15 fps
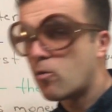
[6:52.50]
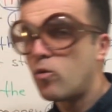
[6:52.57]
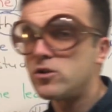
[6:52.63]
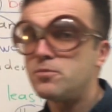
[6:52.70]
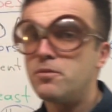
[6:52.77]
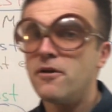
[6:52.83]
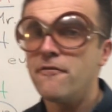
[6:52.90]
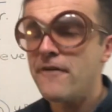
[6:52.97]

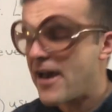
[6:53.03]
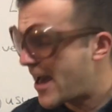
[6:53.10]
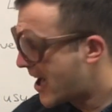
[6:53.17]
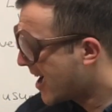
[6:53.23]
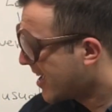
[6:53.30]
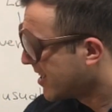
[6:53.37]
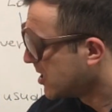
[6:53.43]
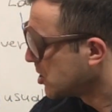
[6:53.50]
would
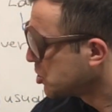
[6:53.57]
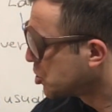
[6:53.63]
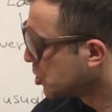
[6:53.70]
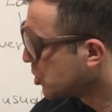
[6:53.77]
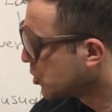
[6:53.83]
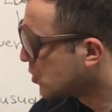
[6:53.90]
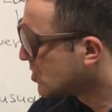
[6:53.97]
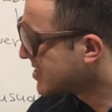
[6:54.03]
prefer
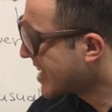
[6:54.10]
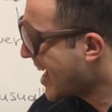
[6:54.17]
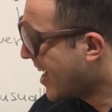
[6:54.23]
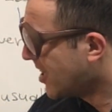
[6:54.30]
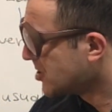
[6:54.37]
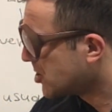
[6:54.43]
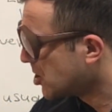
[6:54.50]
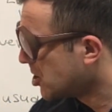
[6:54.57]
to use
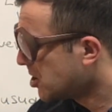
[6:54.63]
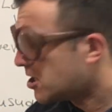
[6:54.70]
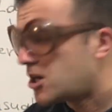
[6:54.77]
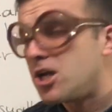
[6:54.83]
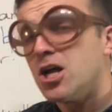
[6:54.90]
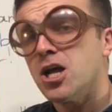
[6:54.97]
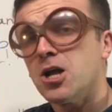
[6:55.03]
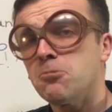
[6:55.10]
elder,
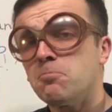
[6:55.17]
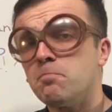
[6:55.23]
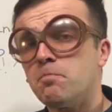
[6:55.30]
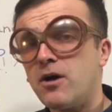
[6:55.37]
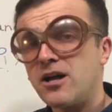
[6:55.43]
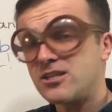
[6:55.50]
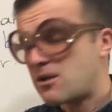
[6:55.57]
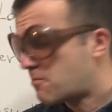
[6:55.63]

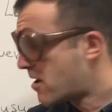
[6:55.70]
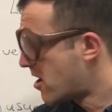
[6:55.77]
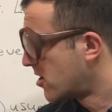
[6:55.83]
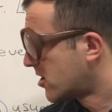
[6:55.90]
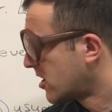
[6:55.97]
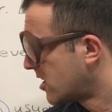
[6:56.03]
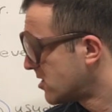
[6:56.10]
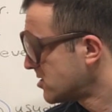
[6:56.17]
but
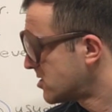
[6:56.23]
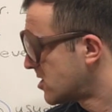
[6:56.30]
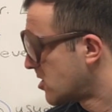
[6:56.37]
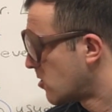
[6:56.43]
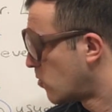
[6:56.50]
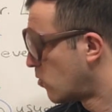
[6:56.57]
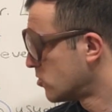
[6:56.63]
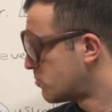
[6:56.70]
Americans
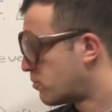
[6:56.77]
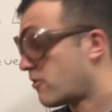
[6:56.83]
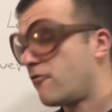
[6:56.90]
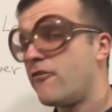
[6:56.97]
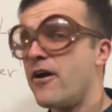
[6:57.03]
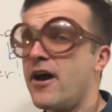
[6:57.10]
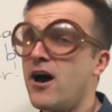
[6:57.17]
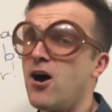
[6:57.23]
would
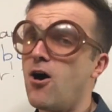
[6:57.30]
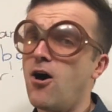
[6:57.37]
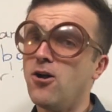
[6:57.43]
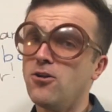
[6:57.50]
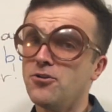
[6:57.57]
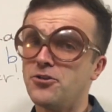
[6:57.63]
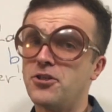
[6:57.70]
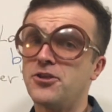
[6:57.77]
prefer
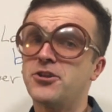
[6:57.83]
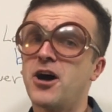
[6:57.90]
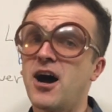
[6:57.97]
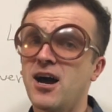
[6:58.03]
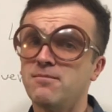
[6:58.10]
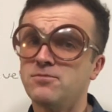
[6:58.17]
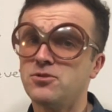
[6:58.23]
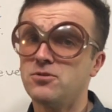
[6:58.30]
all the
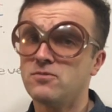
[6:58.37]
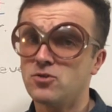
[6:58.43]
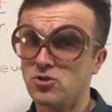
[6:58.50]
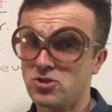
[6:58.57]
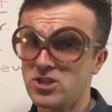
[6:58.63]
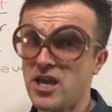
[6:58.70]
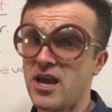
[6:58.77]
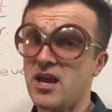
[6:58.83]
time
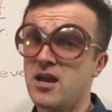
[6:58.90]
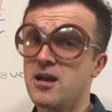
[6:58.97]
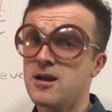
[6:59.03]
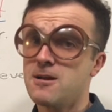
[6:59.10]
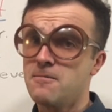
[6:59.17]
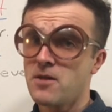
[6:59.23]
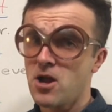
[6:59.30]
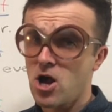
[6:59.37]
to say
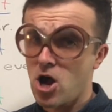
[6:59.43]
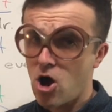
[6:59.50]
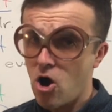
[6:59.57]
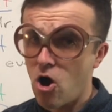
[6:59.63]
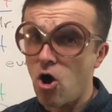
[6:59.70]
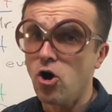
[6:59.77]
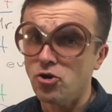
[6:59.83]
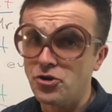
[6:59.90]

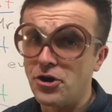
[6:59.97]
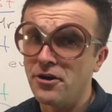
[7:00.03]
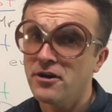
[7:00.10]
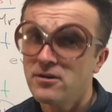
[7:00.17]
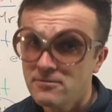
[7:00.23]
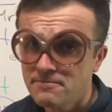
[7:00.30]
older.